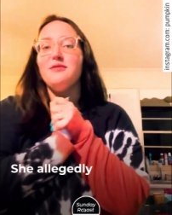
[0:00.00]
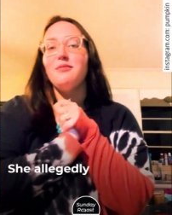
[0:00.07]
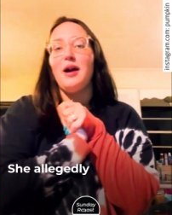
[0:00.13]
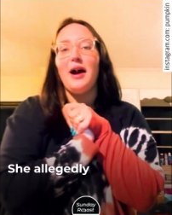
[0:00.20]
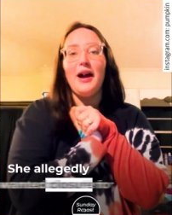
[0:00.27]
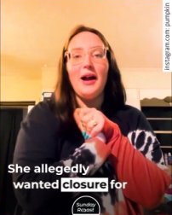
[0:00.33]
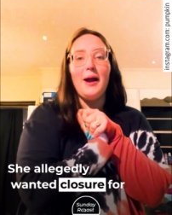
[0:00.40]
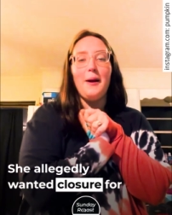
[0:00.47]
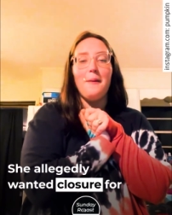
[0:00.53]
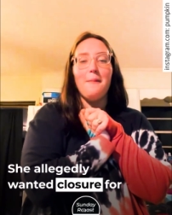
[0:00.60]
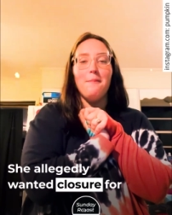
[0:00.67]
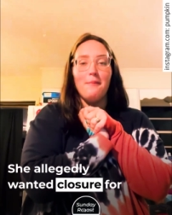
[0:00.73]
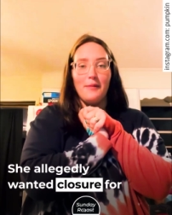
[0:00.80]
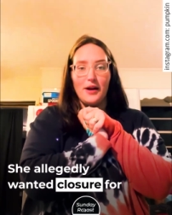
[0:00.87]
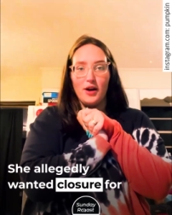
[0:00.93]
allegedly
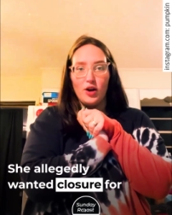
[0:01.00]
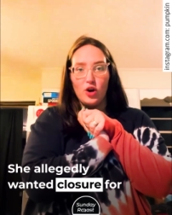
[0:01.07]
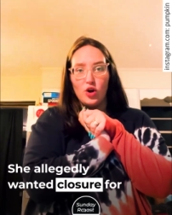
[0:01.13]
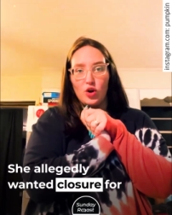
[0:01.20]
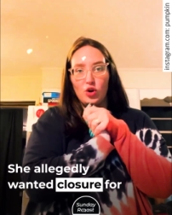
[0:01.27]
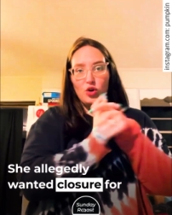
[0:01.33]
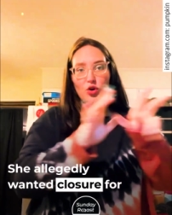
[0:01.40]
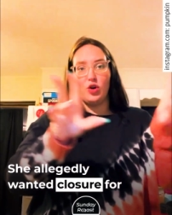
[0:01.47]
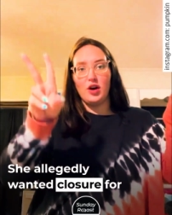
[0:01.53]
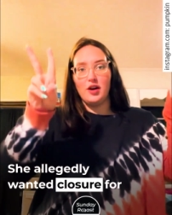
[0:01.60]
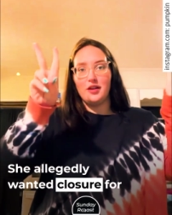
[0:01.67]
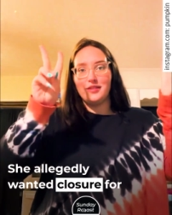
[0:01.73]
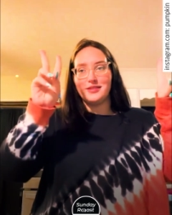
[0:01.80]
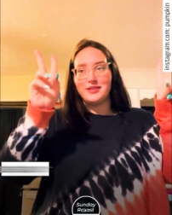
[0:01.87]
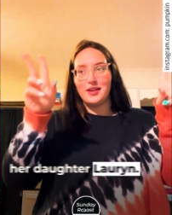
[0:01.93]
wanted closure
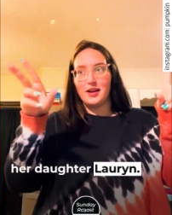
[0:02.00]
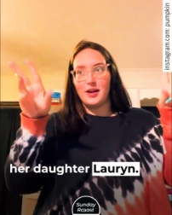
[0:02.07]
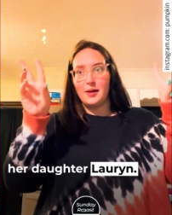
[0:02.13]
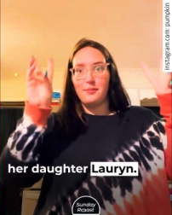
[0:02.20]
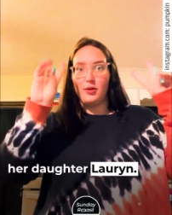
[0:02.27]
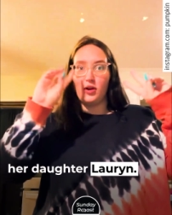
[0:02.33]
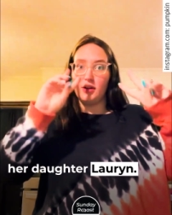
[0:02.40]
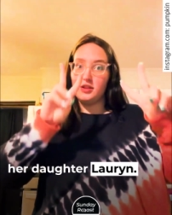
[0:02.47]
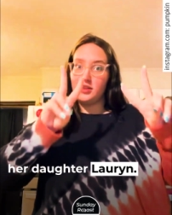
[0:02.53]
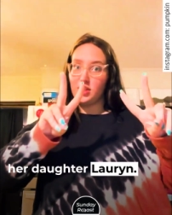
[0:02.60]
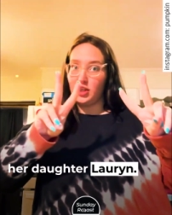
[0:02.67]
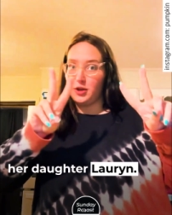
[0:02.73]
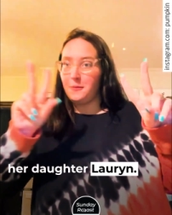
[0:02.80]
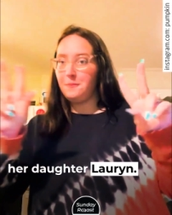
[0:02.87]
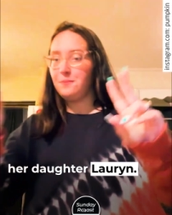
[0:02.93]
for her daughter Lauren.